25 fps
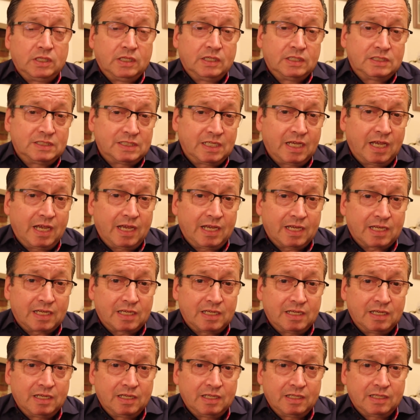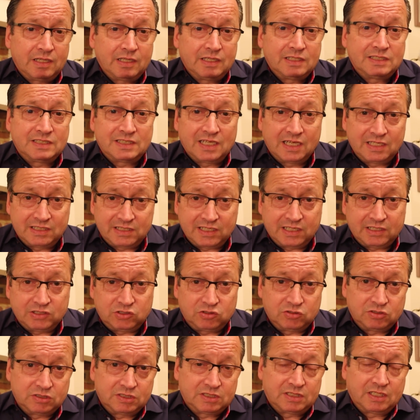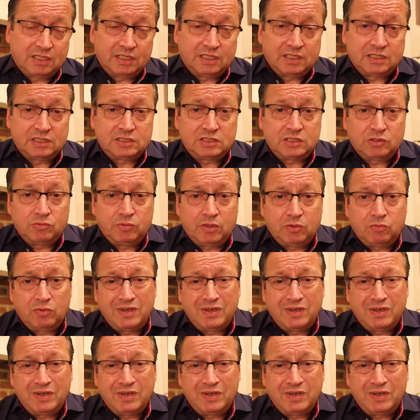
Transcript: the estate agents day. So we